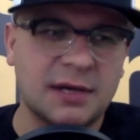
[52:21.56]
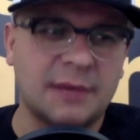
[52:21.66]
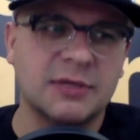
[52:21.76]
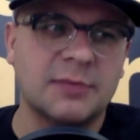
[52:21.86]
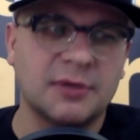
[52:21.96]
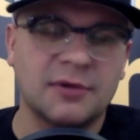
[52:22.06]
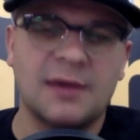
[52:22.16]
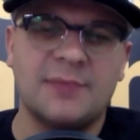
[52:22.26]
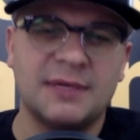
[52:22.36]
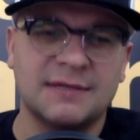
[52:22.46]
comes up with a
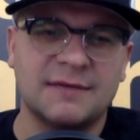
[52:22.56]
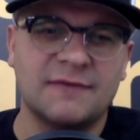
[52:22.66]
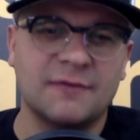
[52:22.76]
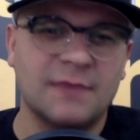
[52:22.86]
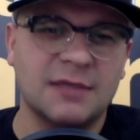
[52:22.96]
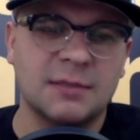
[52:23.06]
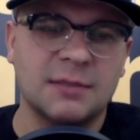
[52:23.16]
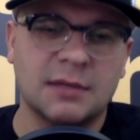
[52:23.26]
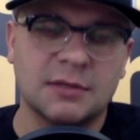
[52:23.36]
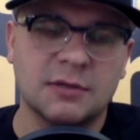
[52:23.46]
great piece of information, I'm
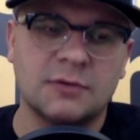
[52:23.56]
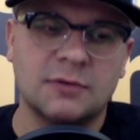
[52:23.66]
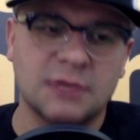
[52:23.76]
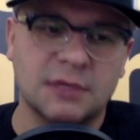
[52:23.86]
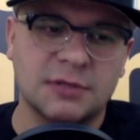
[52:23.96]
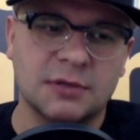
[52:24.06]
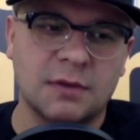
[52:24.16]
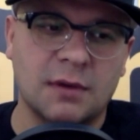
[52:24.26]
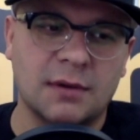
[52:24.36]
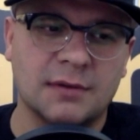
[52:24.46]
like, so who's on Joe
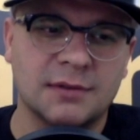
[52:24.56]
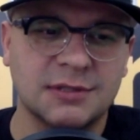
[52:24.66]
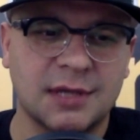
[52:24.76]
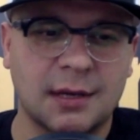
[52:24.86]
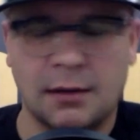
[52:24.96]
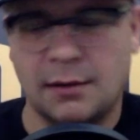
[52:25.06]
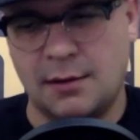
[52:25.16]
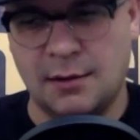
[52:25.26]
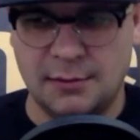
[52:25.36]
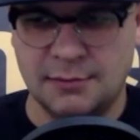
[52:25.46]
Rogan? She's like,
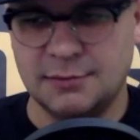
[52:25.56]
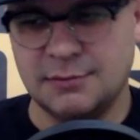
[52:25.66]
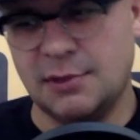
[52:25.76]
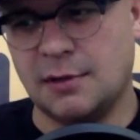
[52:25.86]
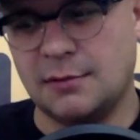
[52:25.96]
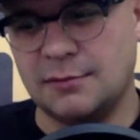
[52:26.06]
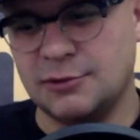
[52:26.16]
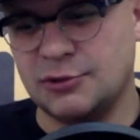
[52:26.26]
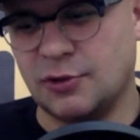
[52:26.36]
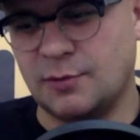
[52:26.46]
you know,
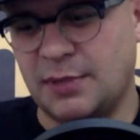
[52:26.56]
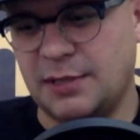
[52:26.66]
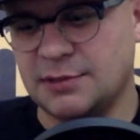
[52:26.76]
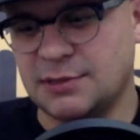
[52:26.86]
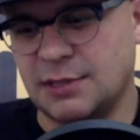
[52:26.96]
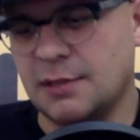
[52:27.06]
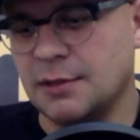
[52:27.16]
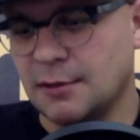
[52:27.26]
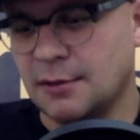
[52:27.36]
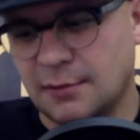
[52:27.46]
Jordan Peterson
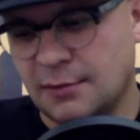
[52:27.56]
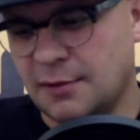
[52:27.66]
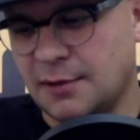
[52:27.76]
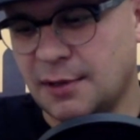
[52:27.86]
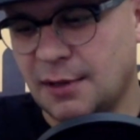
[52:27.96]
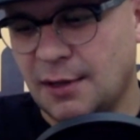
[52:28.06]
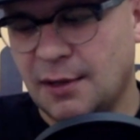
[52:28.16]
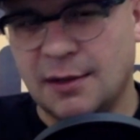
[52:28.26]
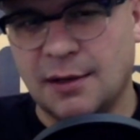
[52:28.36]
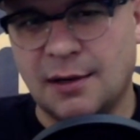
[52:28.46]
or Dude,
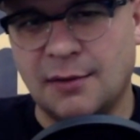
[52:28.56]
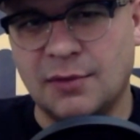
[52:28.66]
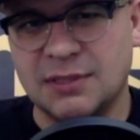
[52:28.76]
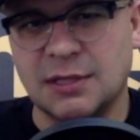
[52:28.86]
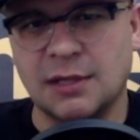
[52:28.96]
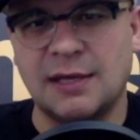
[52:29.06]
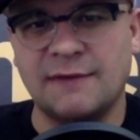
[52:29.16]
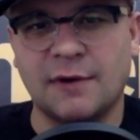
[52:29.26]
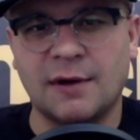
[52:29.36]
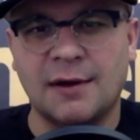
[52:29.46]
uh, Wiz Khalifa.